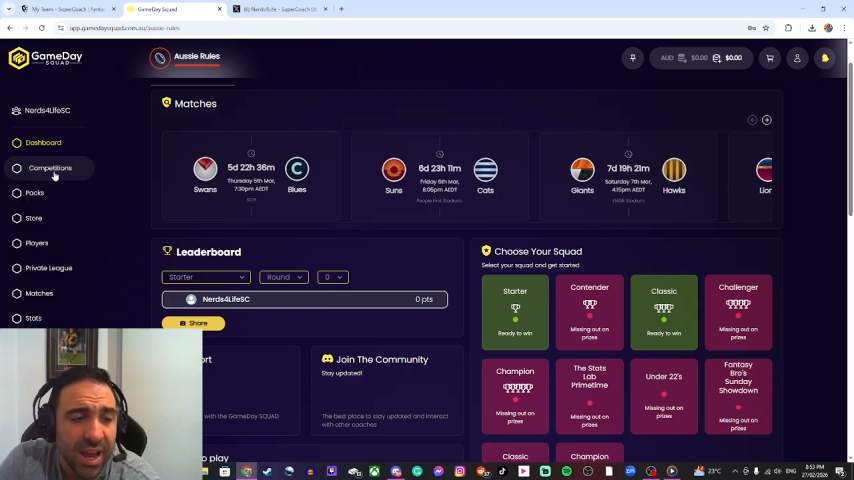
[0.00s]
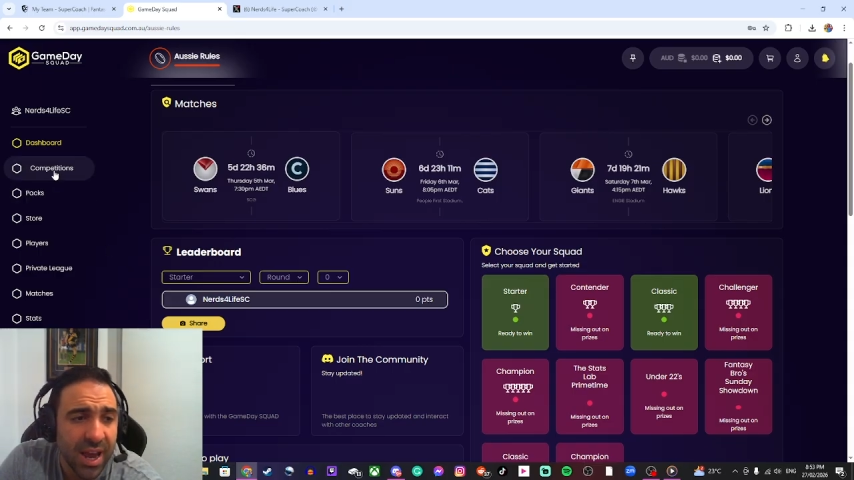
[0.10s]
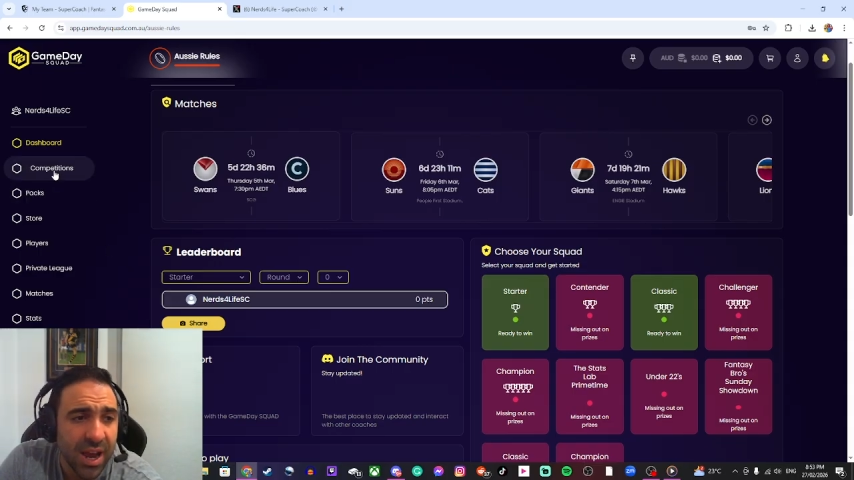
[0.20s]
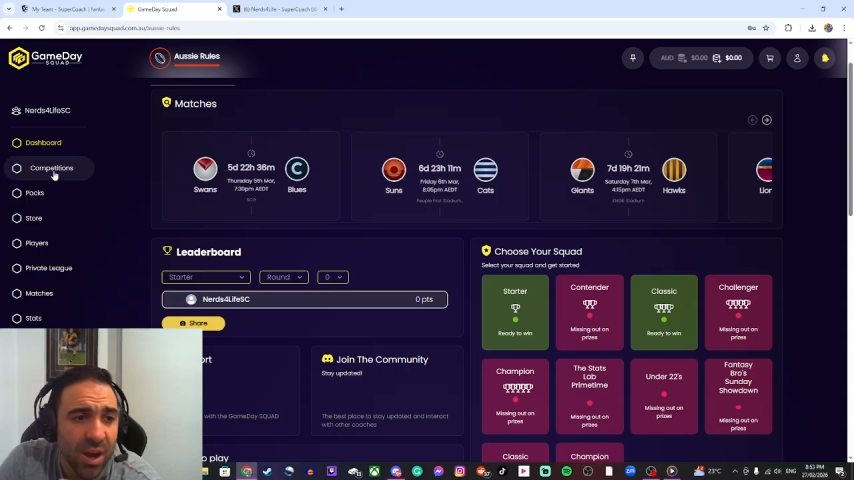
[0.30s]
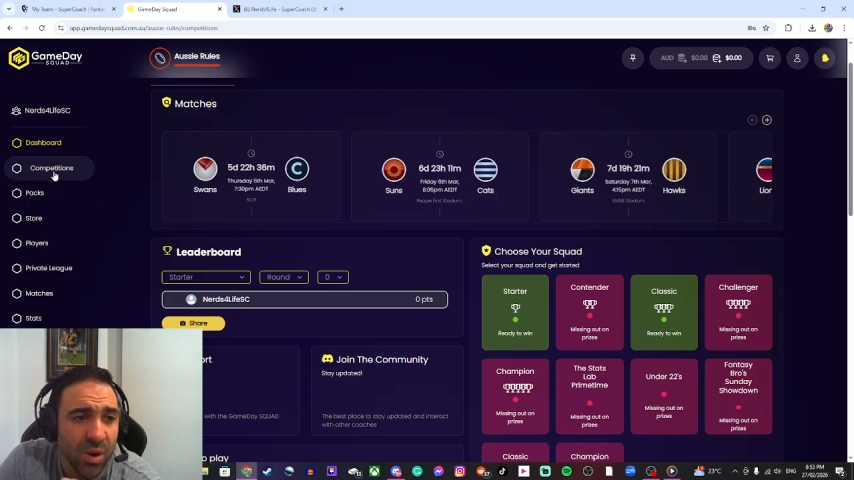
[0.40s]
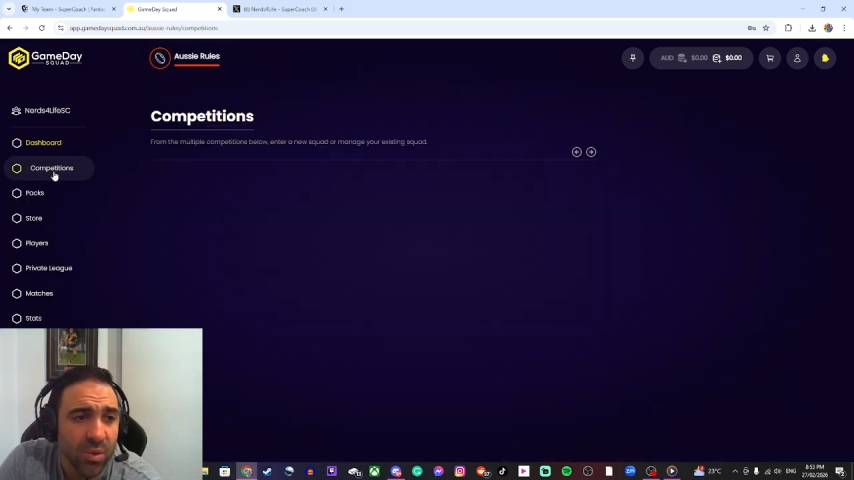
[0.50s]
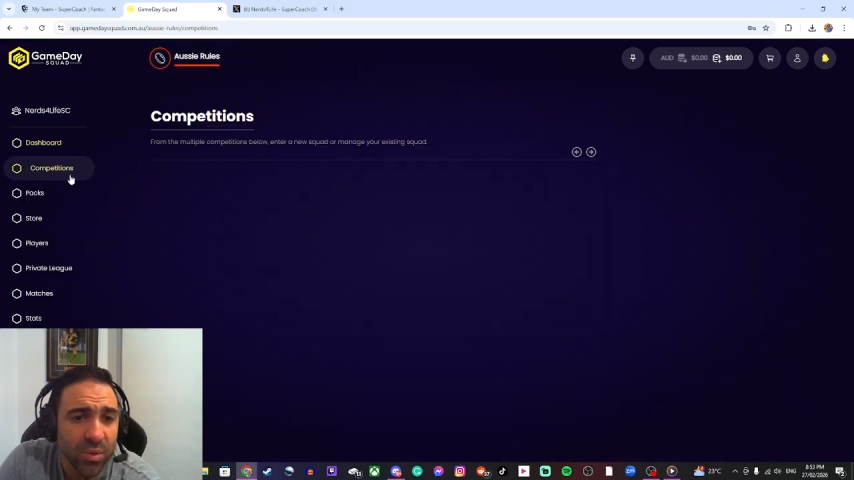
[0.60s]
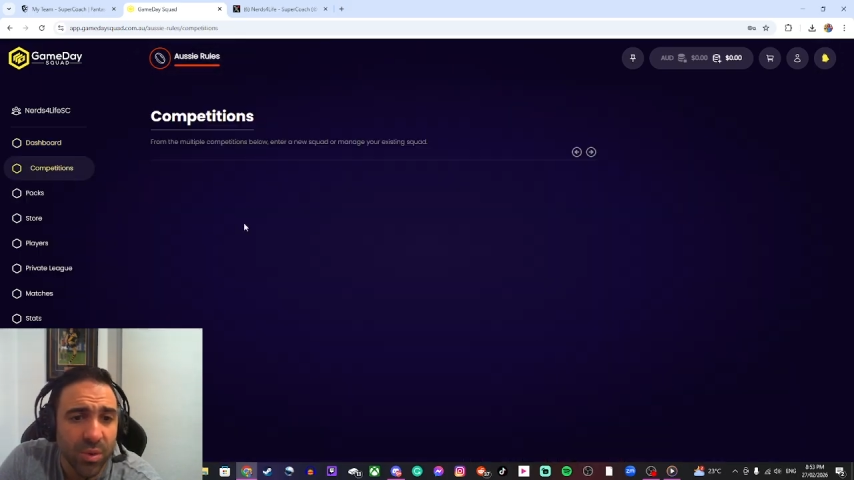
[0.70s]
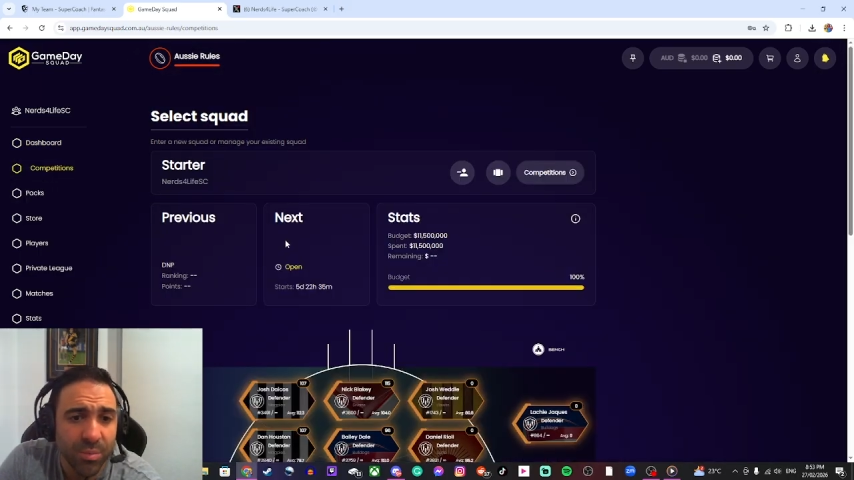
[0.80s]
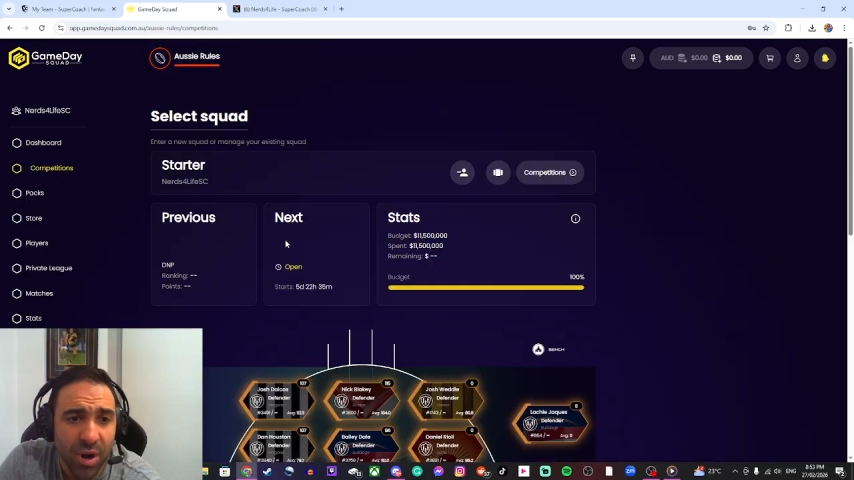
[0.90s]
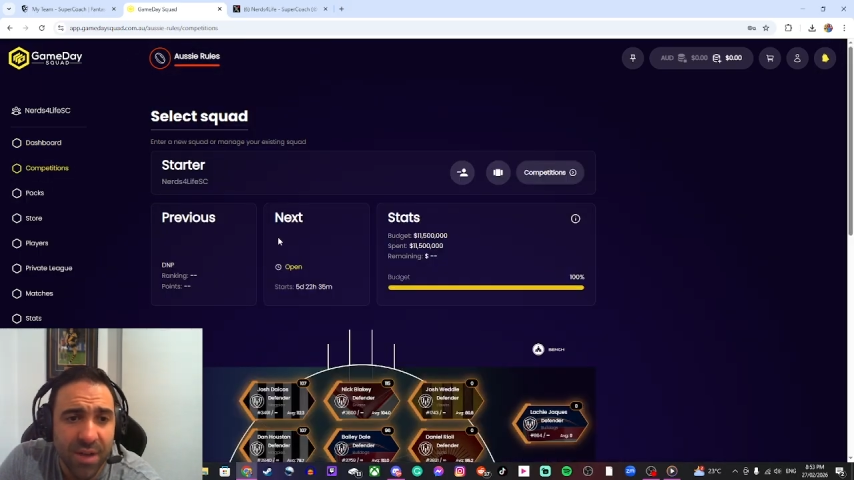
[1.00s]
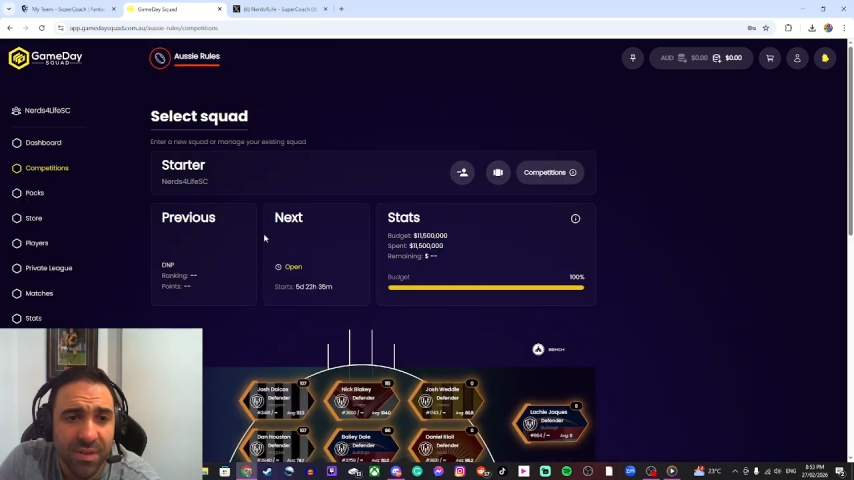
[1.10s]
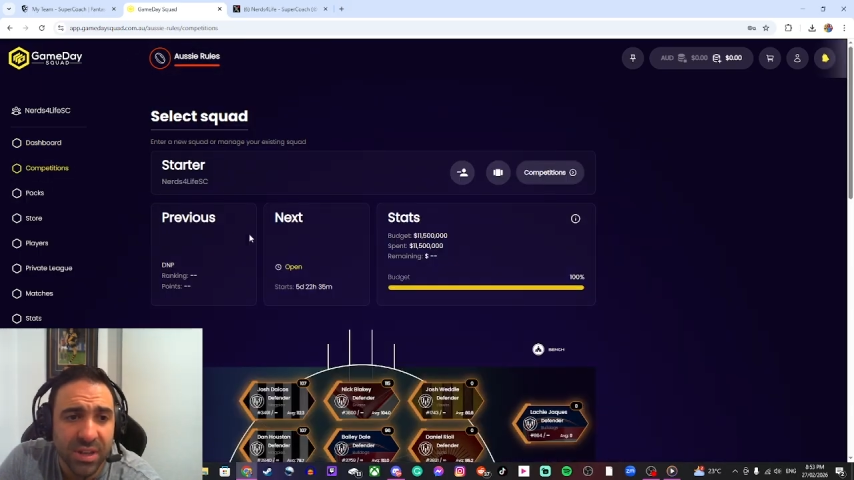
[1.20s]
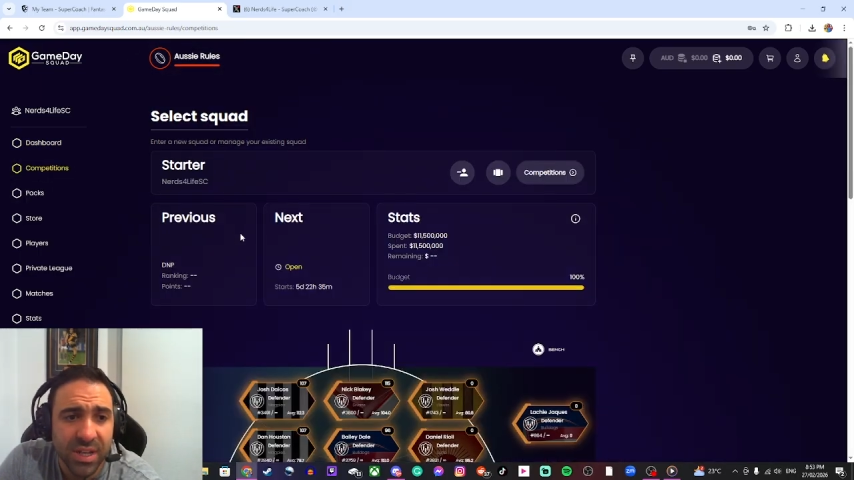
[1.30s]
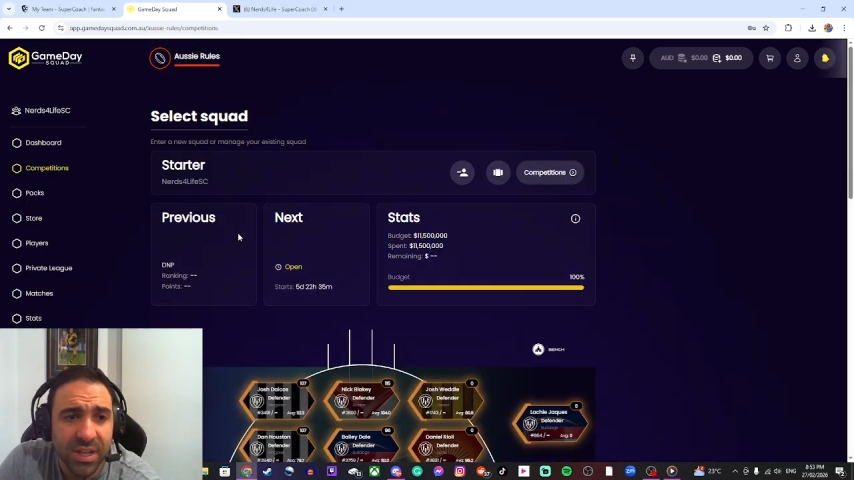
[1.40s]
our
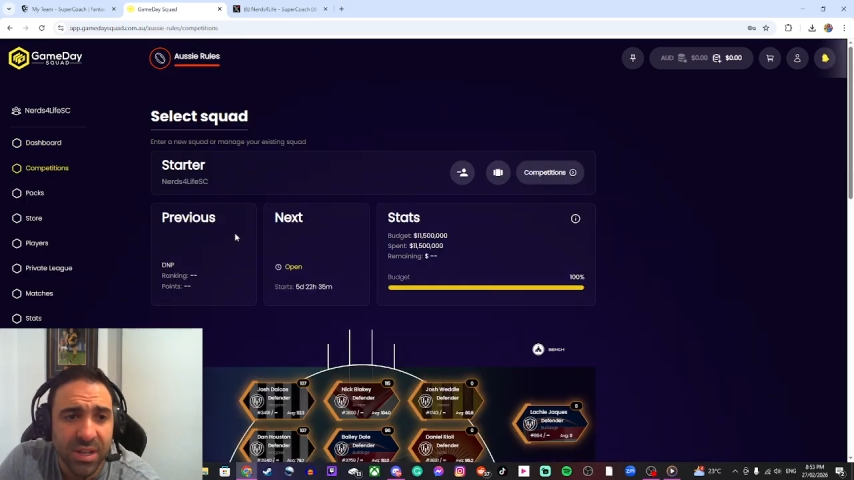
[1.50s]
private league.